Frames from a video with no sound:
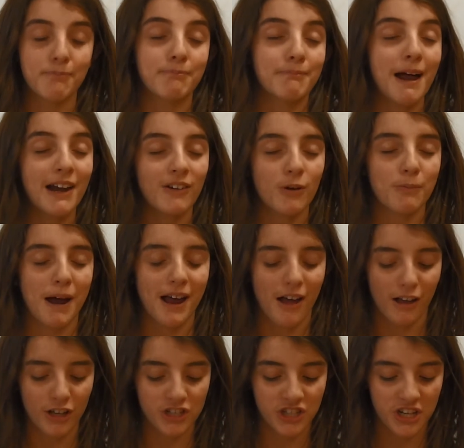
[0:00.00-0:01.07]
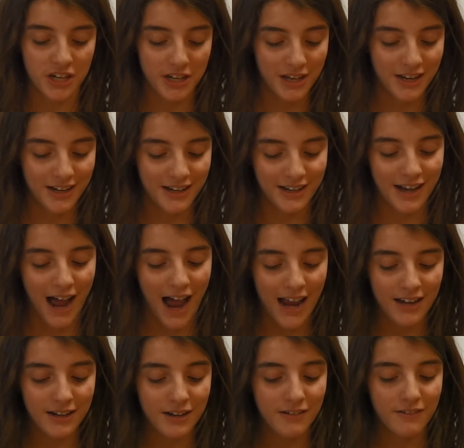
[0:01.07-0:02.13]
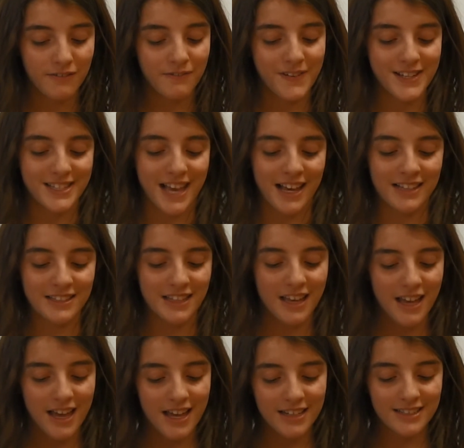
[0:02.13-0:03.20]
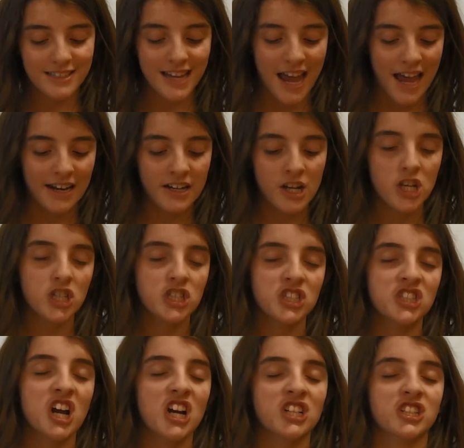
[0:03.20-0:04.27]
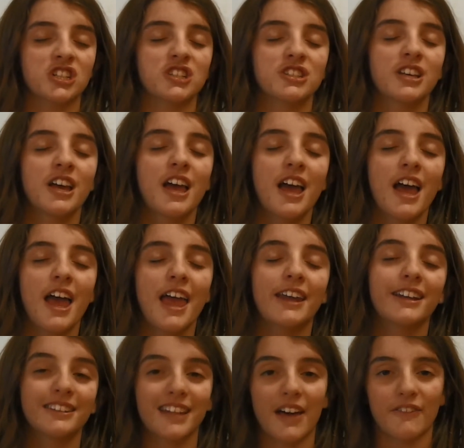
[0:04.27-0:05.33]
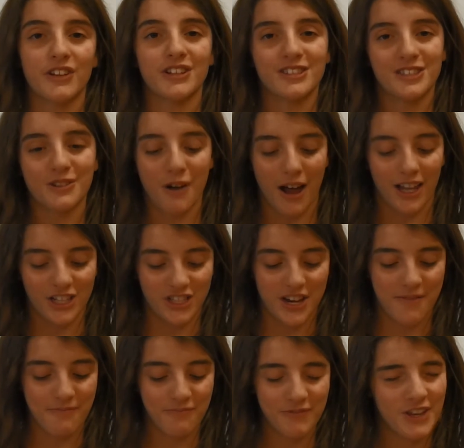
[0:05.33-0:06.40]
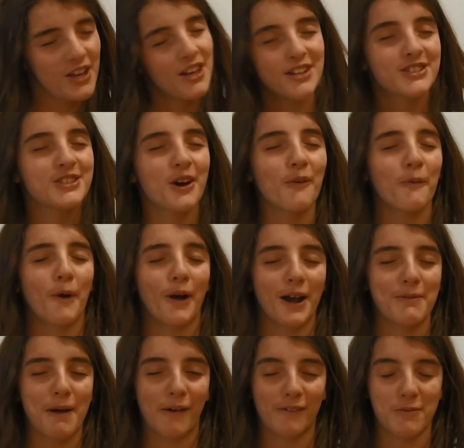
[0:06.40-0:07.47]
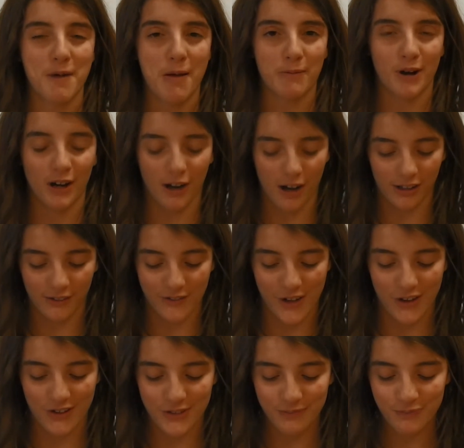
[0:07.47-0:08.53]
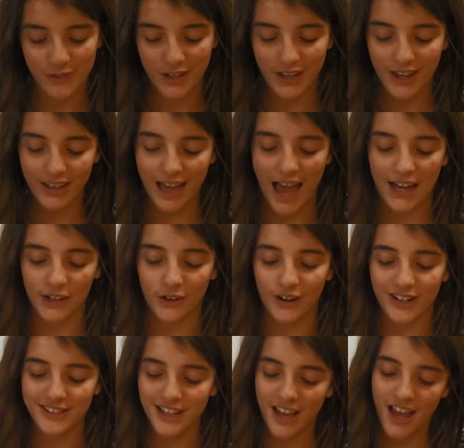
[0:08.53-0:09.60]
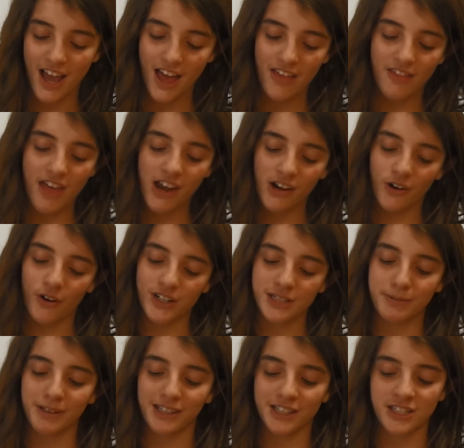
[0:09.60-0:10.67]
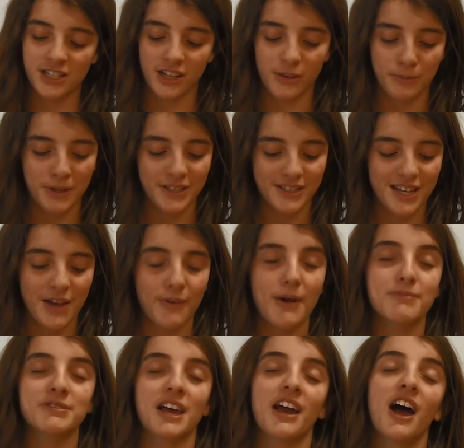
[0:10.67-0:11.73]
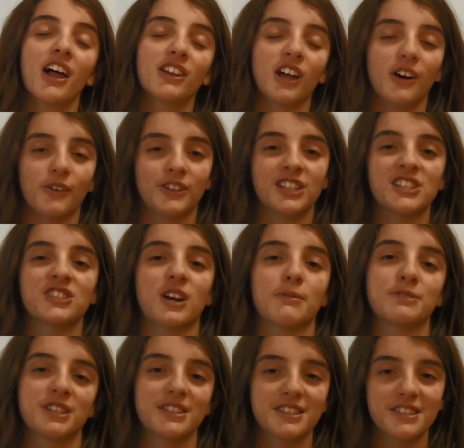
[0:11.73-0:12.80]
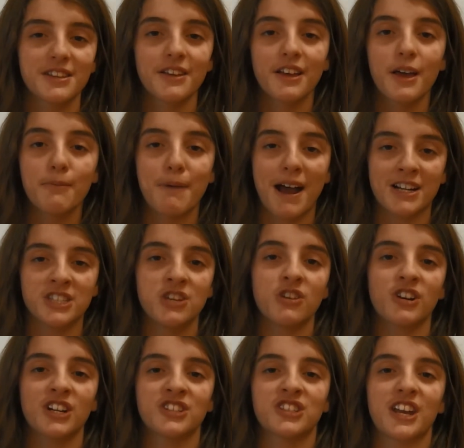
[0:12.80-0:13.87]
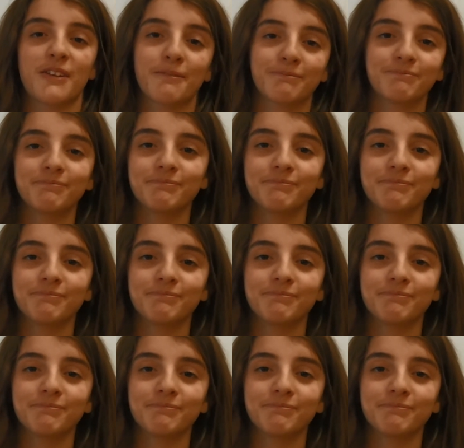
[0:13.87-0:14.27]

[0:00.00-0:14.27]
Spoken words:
Microbiology, 9. Physics, 10. Structures, and 11. Zoology. Don't worry about remembering all of those categories. They are going to be listed on the PTA website along with descriptions. Back to you, Christian.